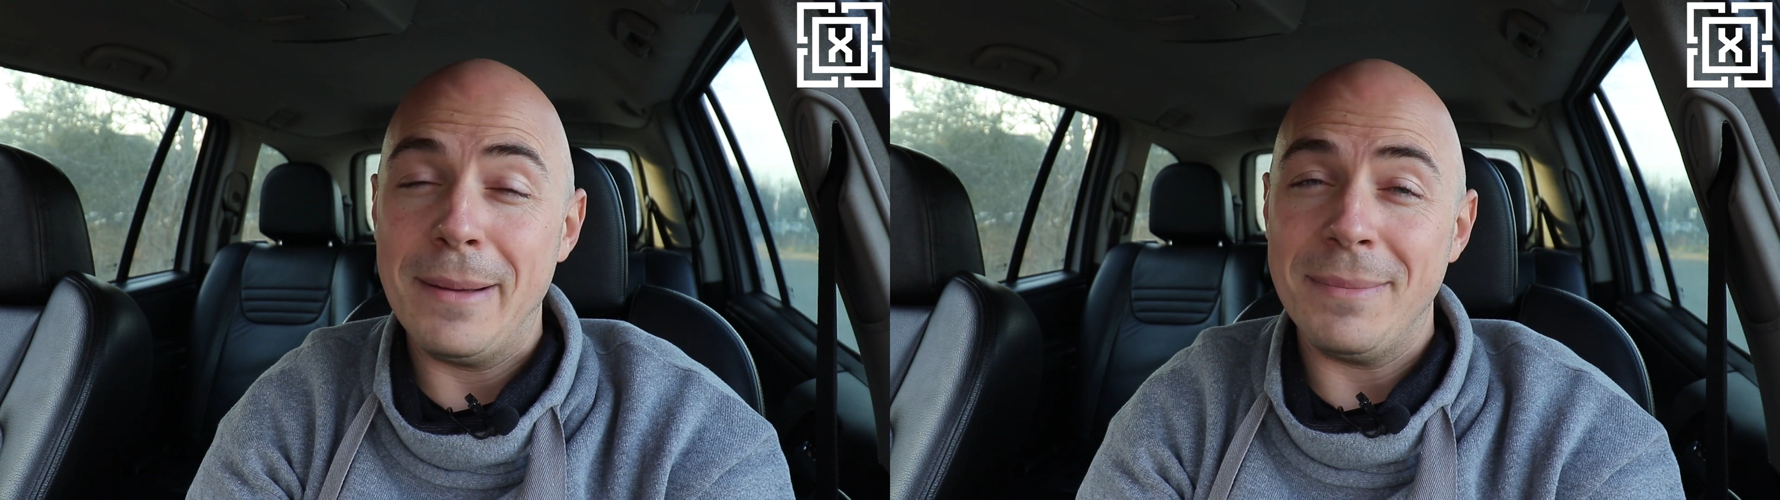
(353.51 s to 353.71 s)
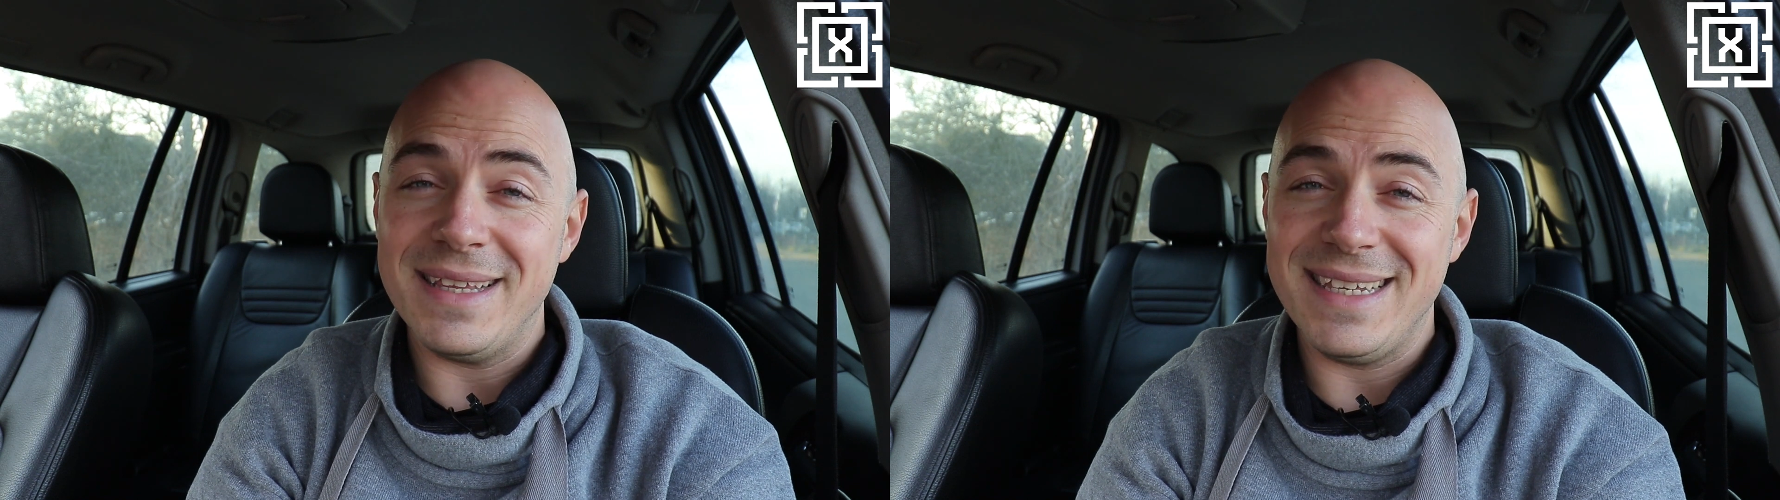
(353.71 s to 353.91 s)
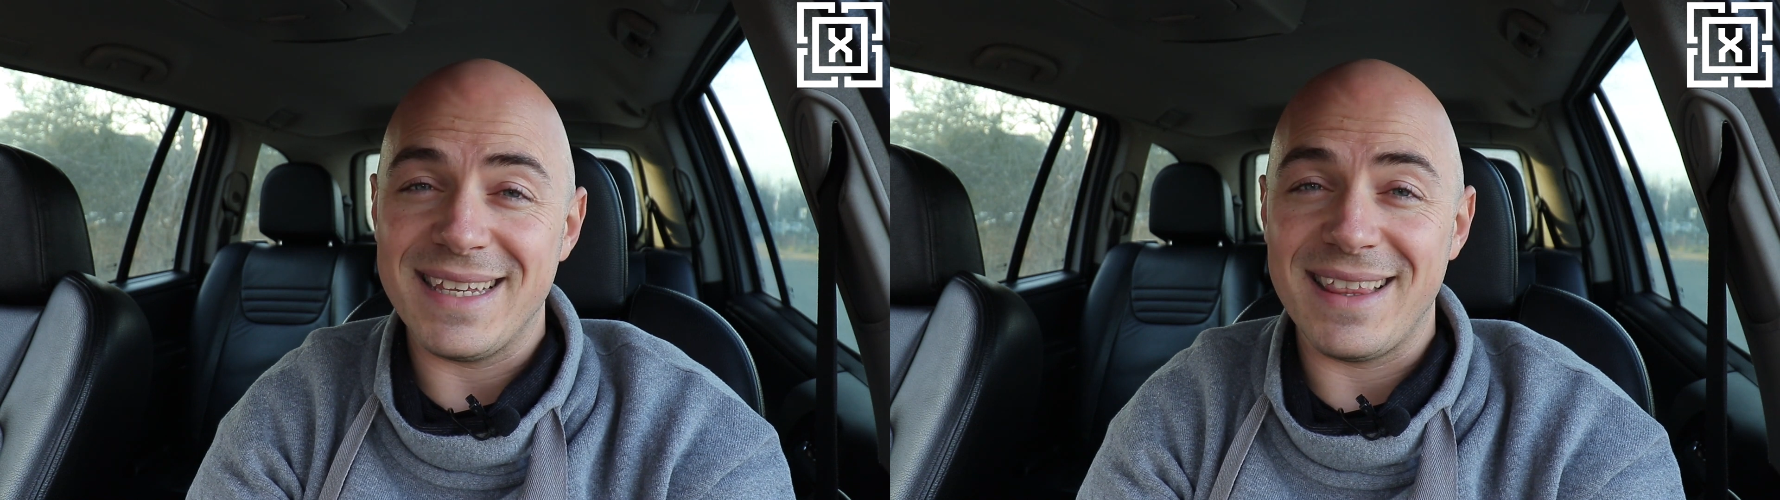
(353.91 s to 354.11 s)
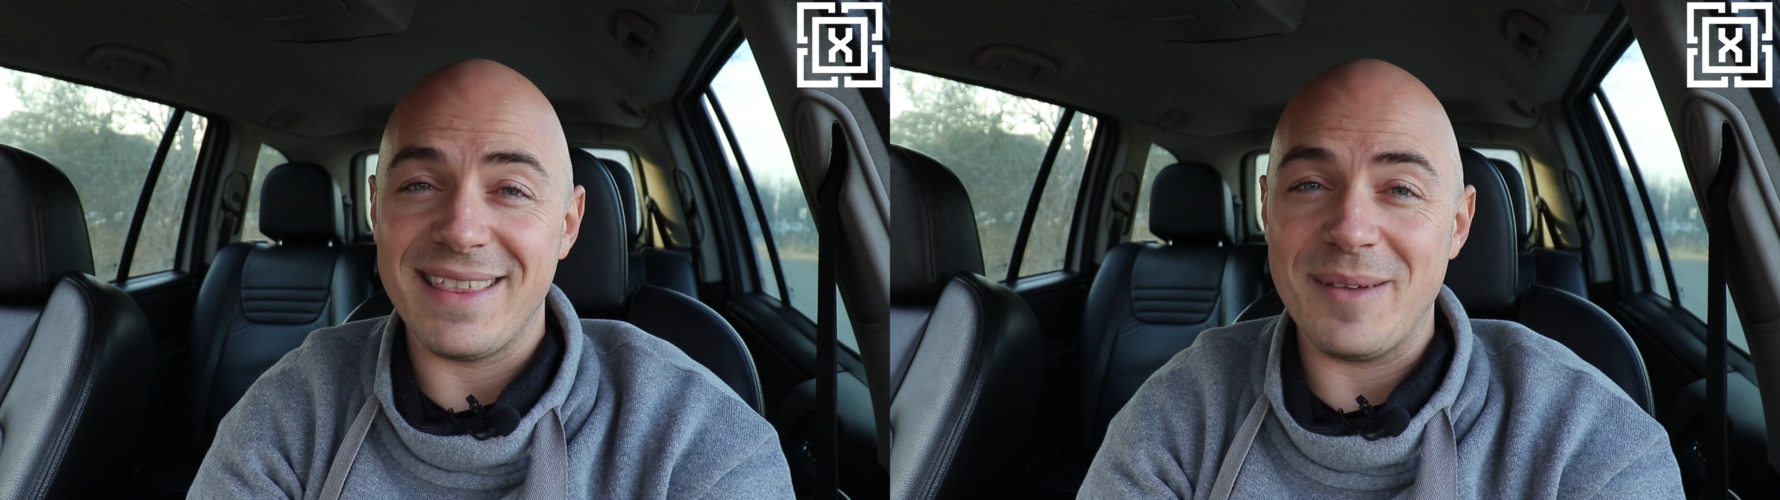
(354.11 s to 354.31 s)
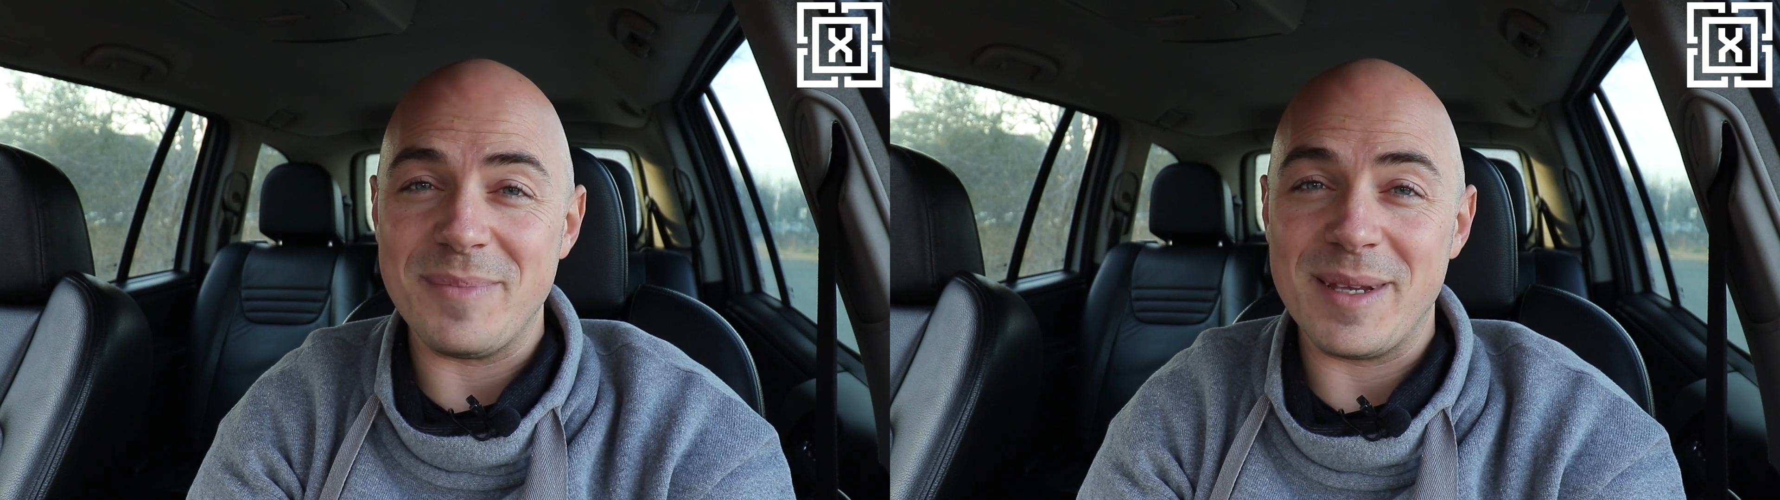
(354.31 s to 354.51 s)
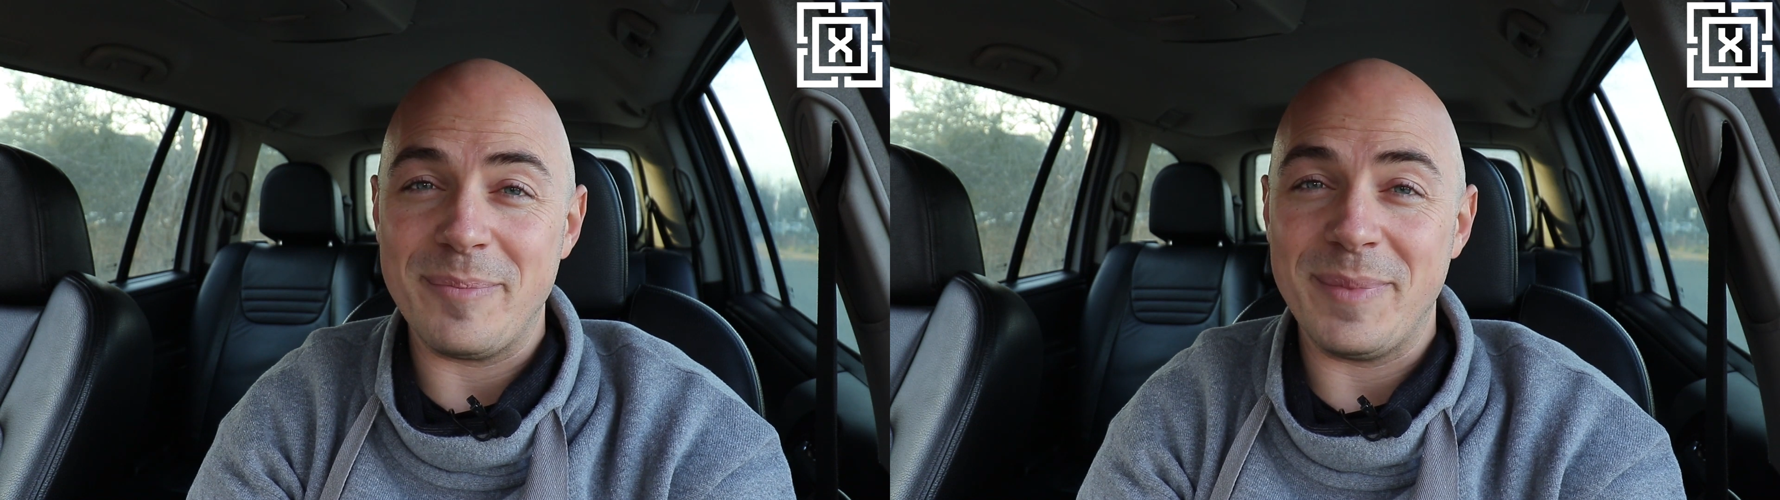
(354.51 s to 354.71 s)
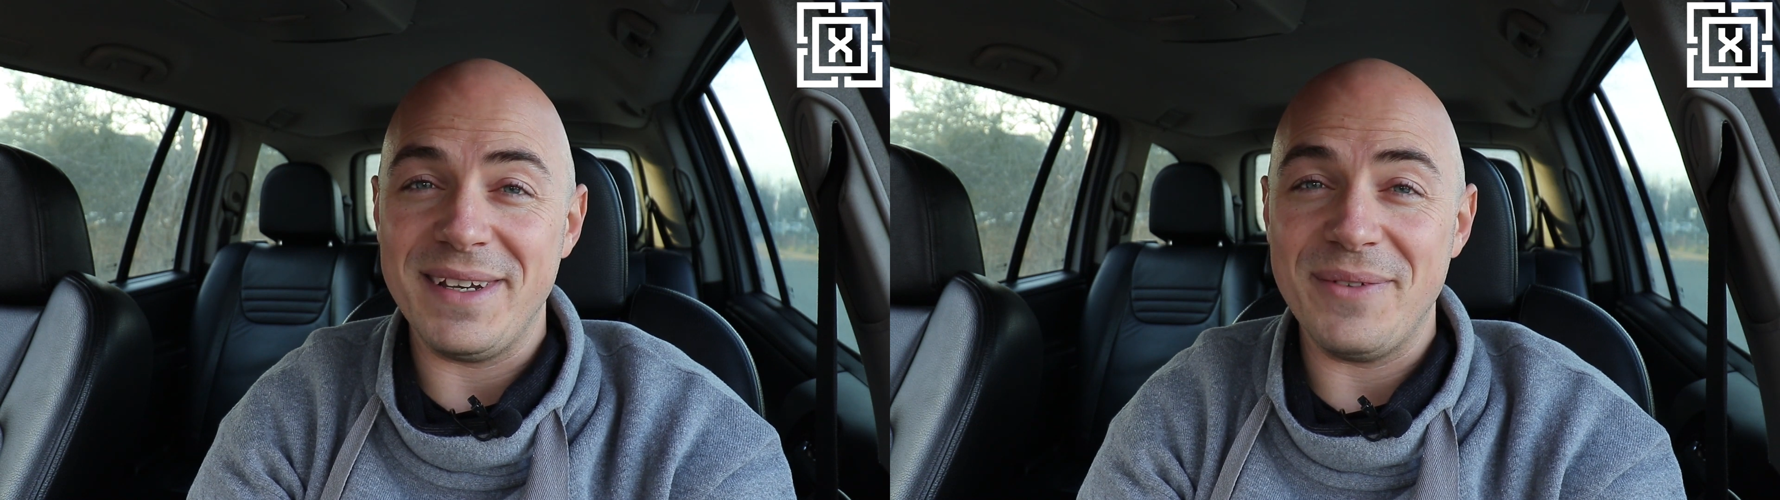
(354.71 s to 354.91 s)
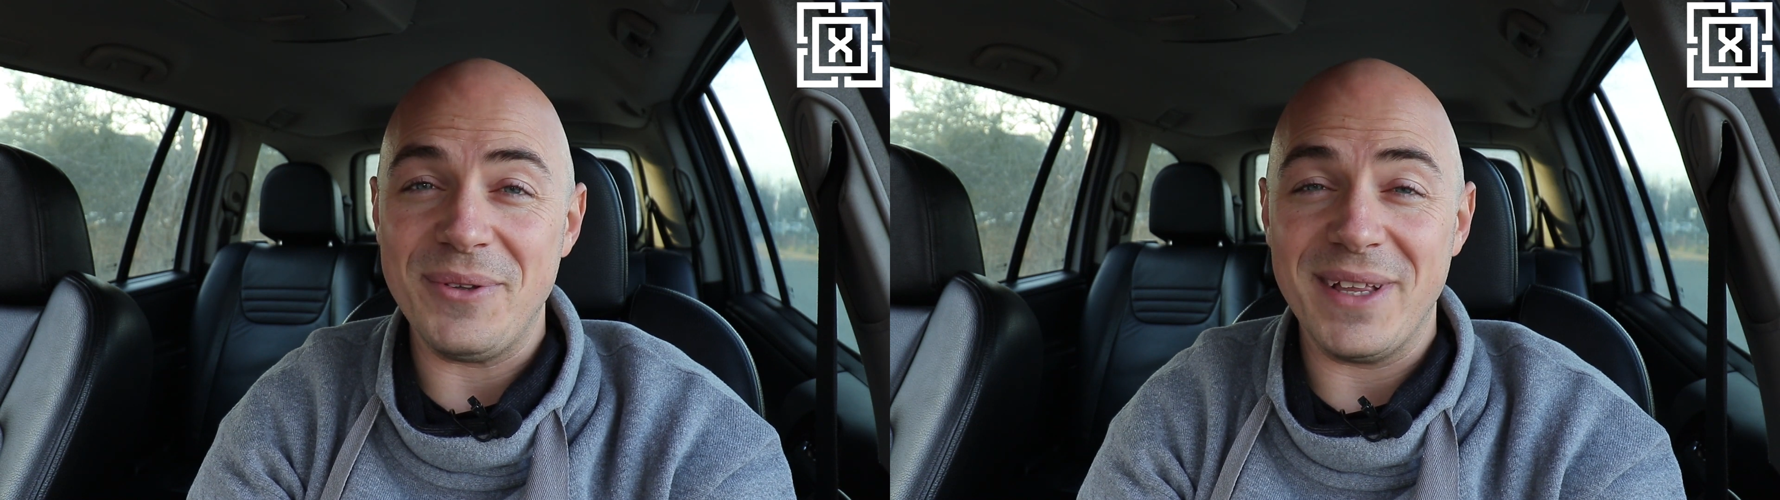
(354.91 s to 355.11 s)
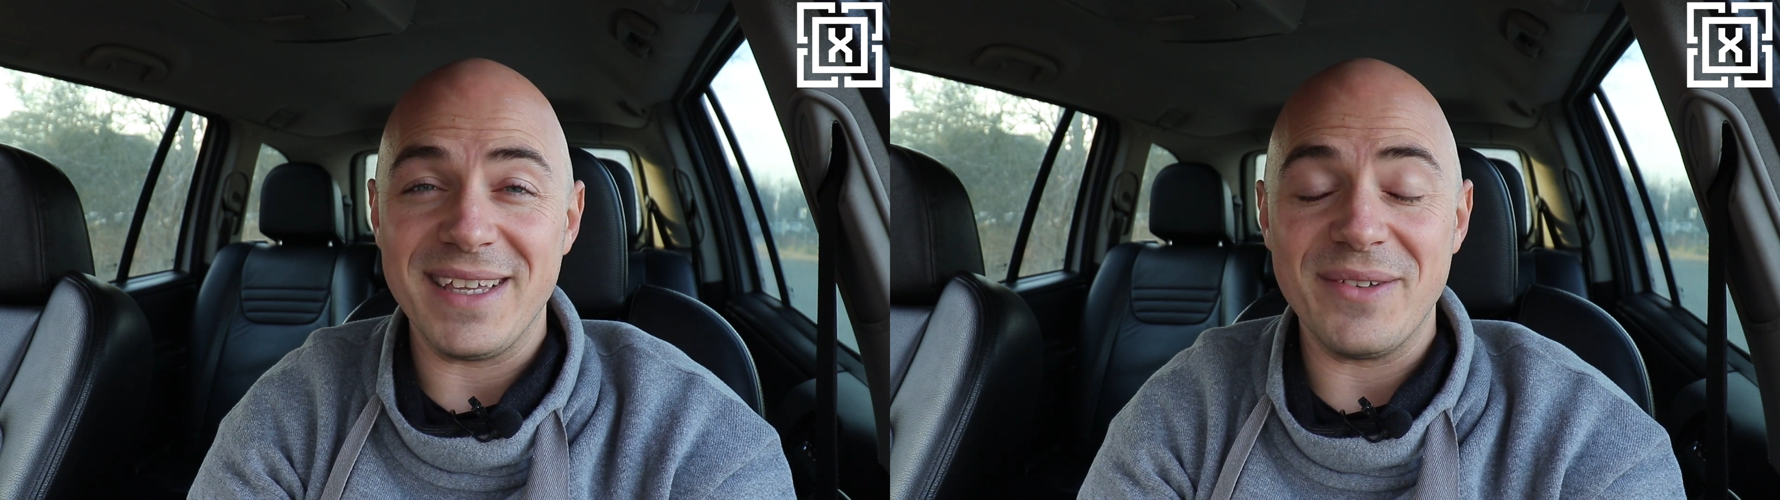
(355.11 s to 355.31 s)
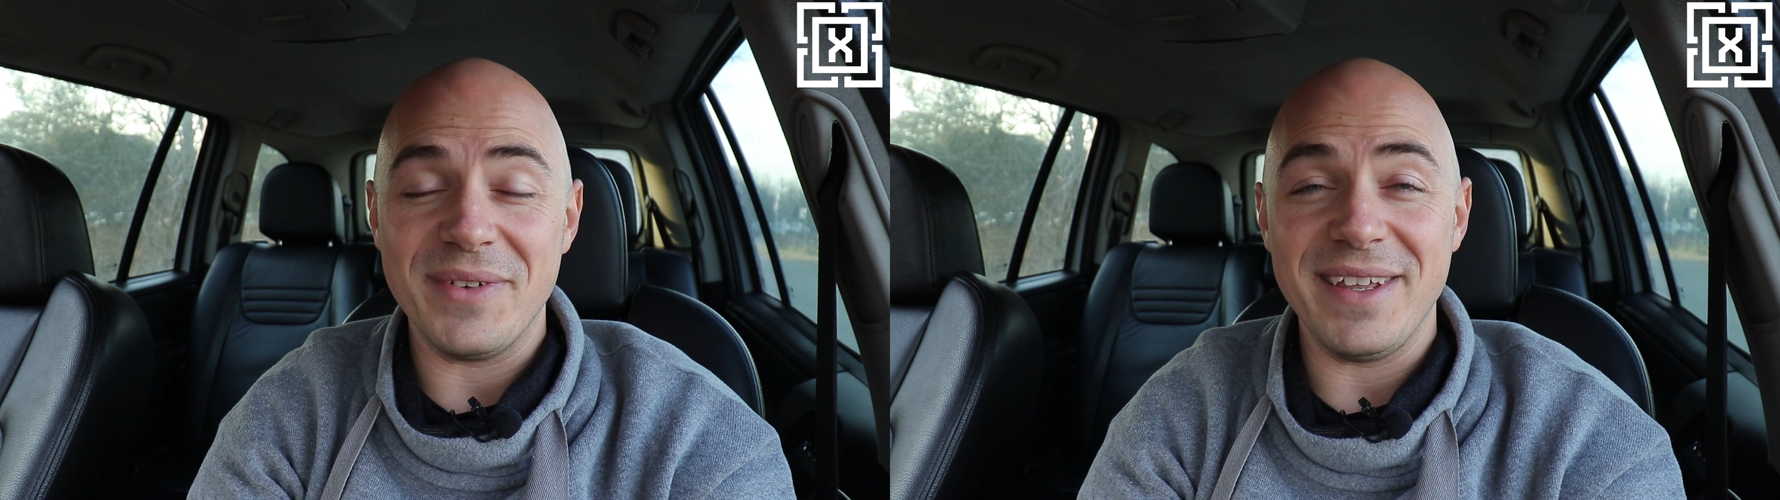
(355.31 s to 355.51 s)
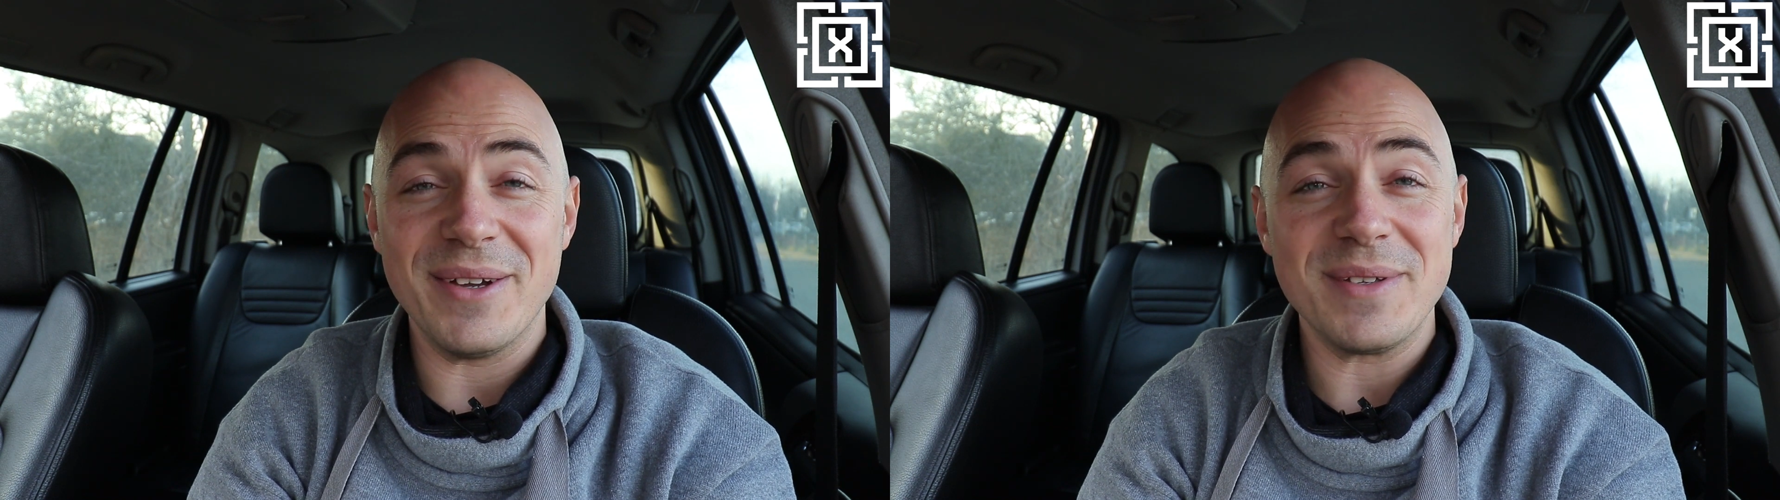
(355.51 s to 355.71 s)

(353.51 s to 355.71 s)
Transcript: Please hit the thumbs up button if you like the video.